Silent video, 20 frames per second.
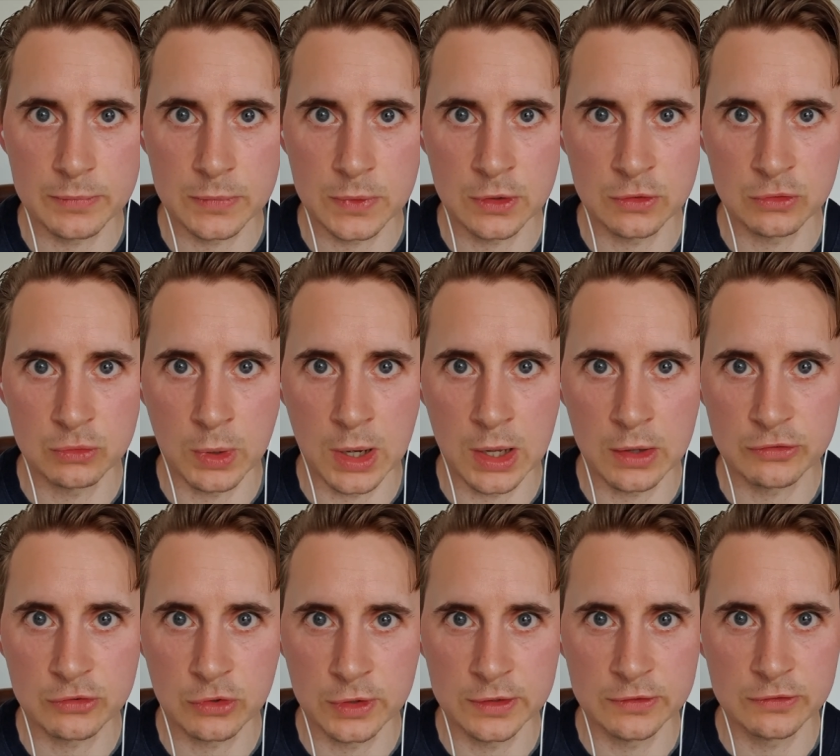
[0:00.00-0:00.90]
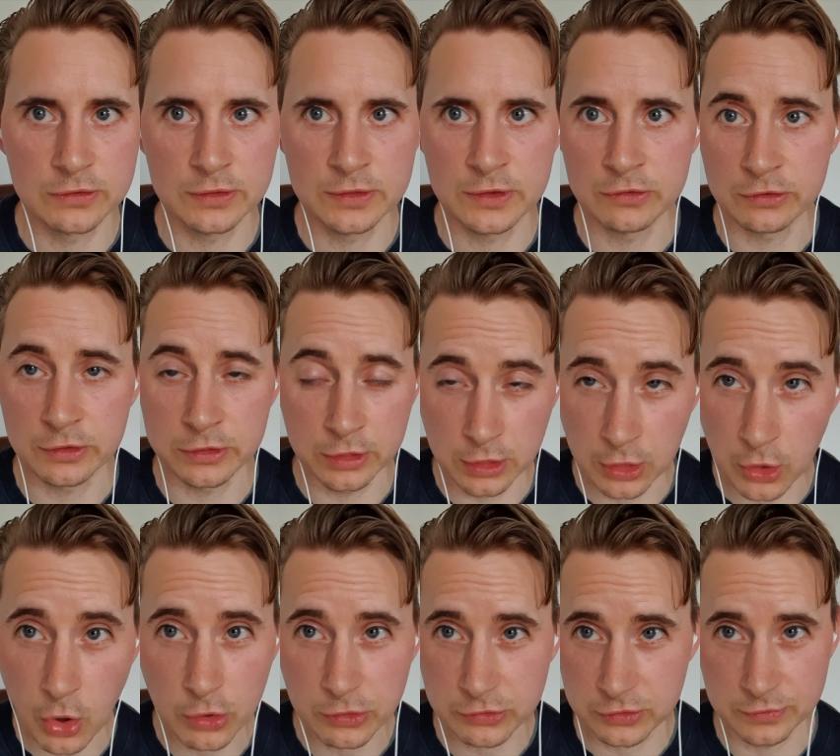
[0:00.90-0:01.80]
as well. So there's there's
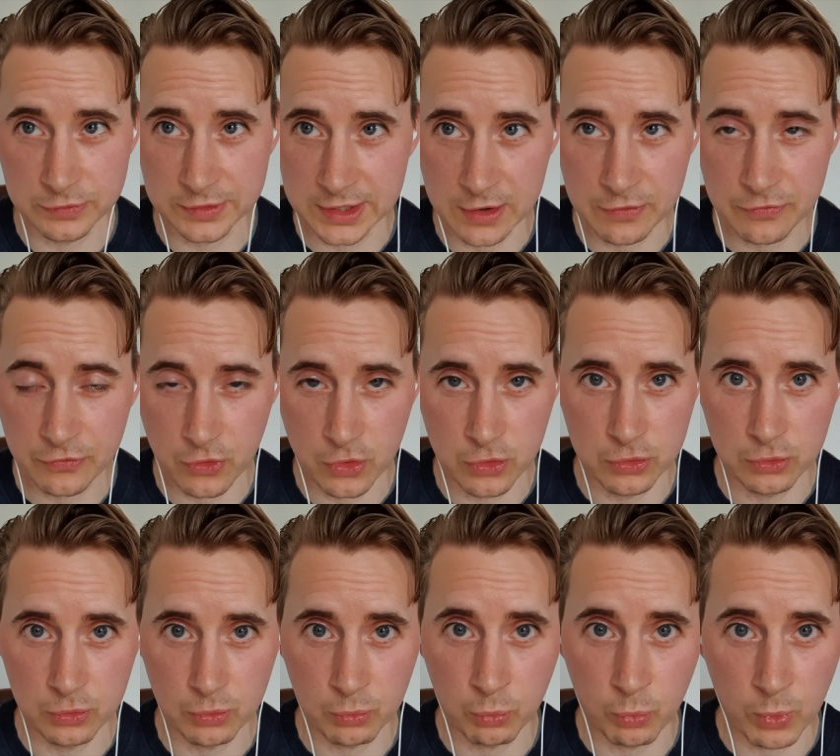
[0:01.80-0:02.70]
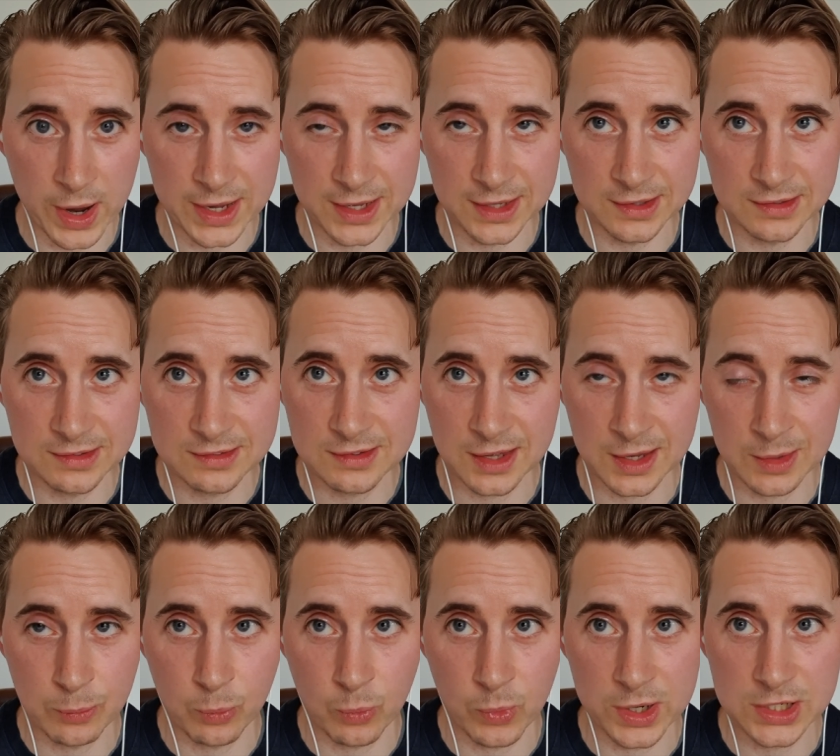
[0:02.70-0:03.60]
lots of different ways
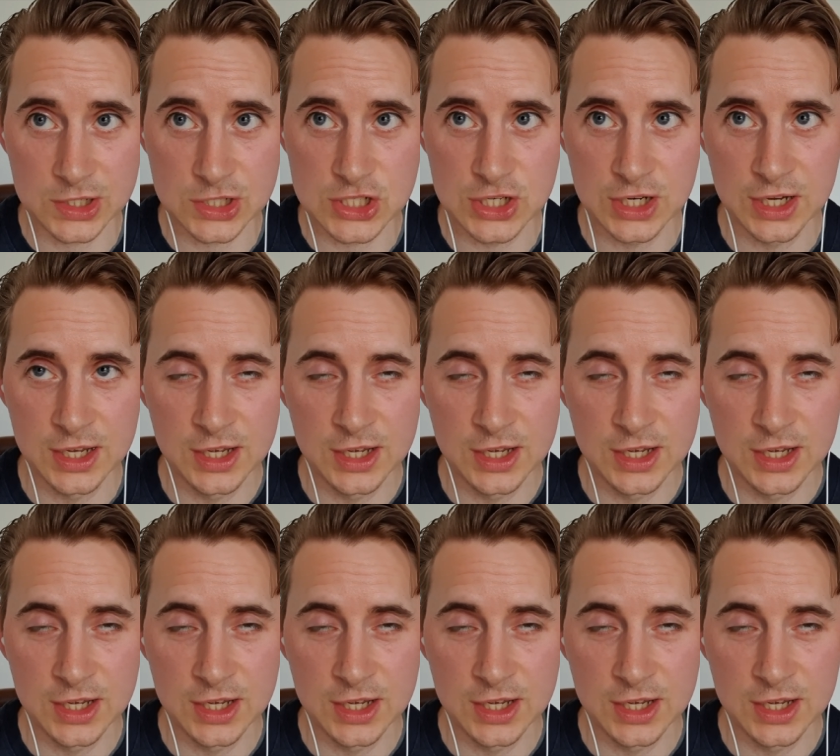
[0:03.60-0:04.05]
in which